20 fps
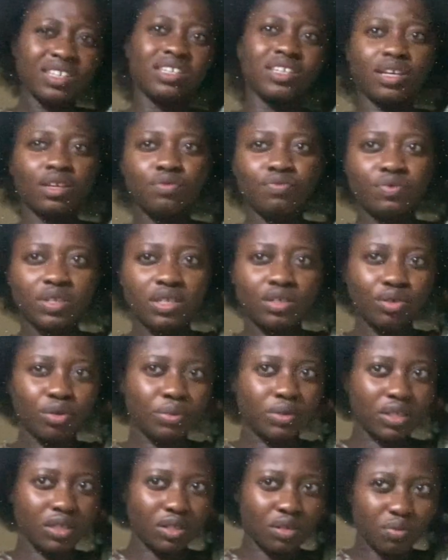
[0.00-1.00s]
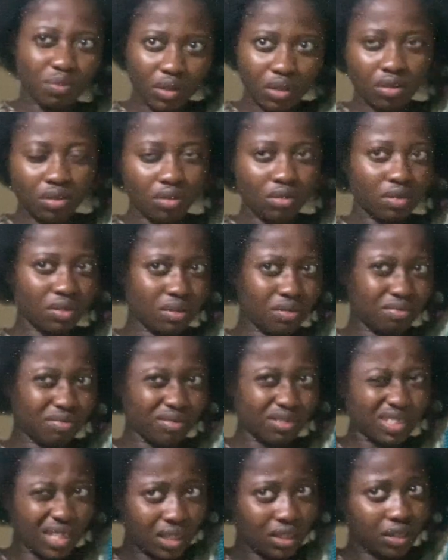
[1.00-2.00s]
get really obsessed
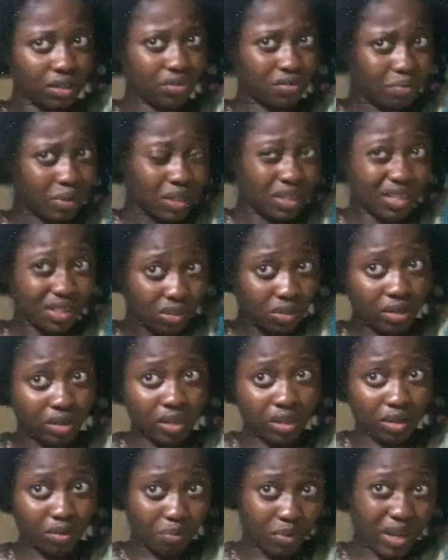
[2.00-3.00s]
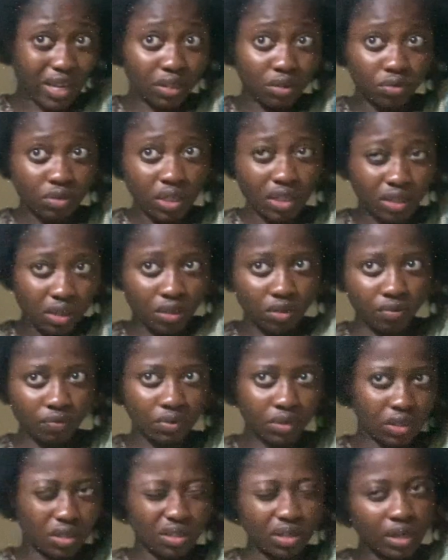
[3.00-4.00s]
with taking care of my natural hair but i do take care of
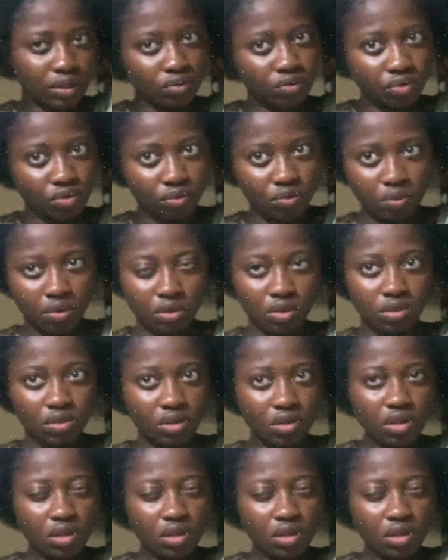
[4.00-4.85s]
it i don't joke with it